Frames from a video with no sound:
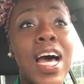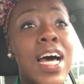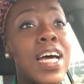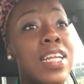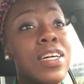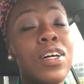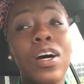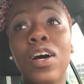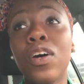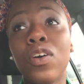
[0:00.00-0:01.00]
got
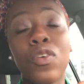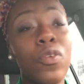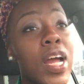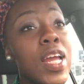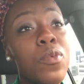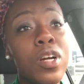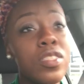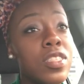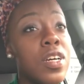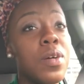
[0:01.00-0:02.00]
great
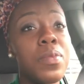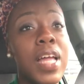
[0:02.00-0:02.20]
worship,